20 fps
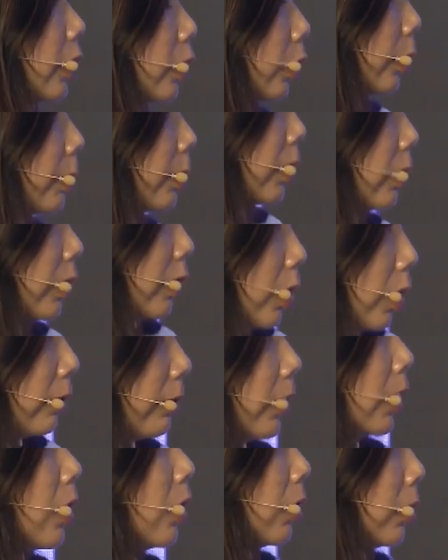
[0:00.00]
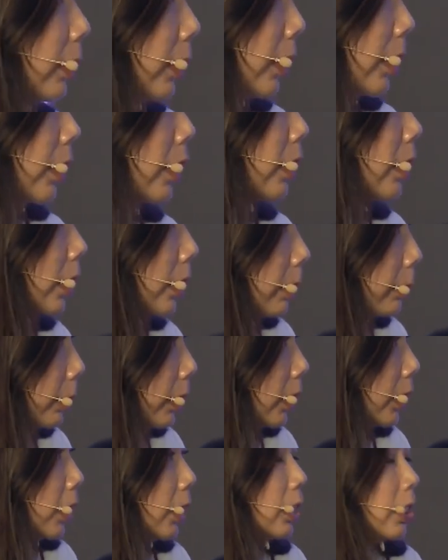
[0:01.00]
terms of solving all these
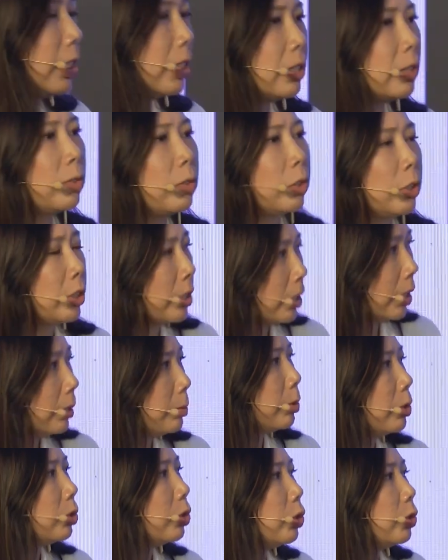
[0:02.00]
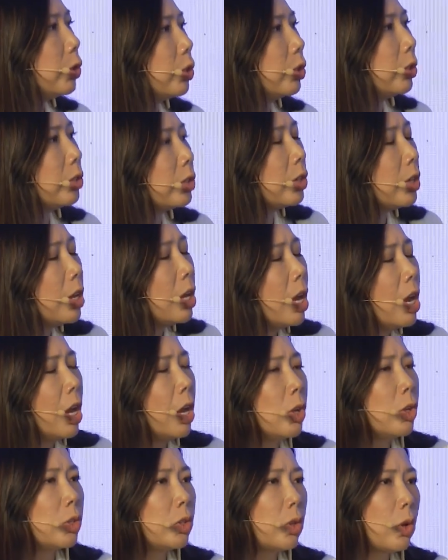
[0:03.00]
accessibility needs for disabled users.
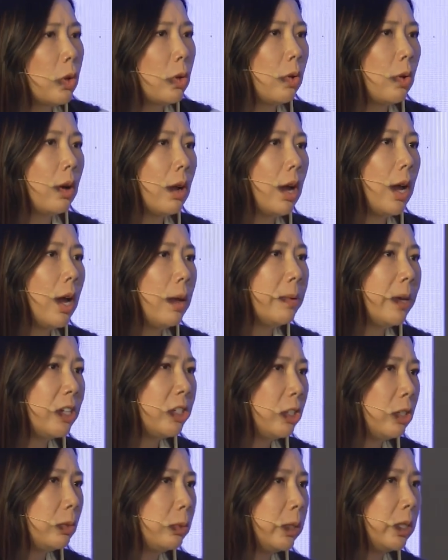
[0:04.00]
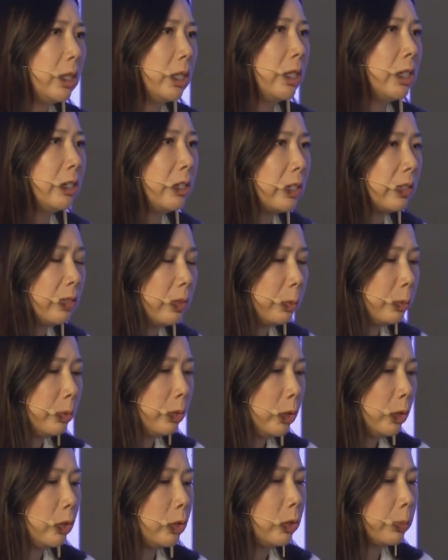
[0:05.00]
So I'm actually really curious from
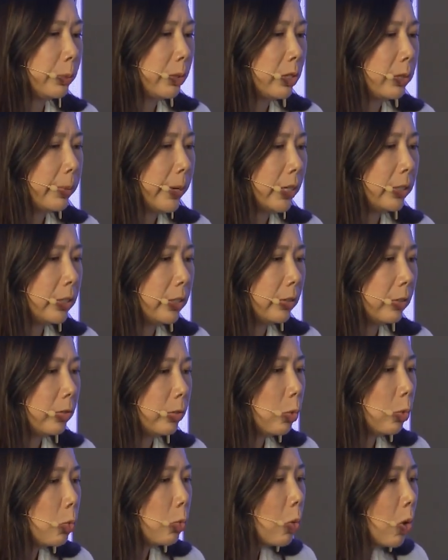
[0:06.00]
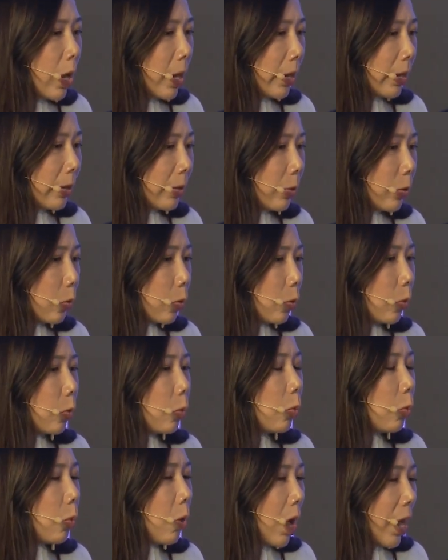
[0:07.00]
your perspective, 1,
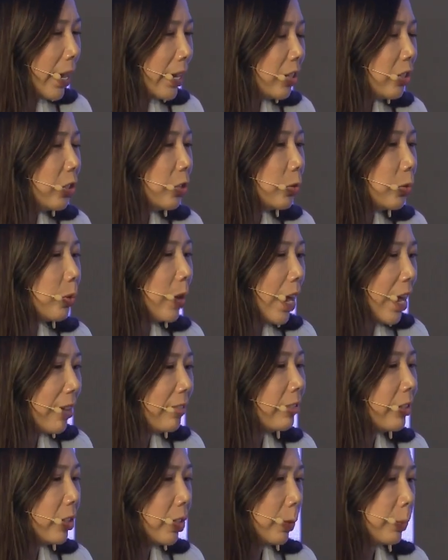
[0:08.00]
why do you have this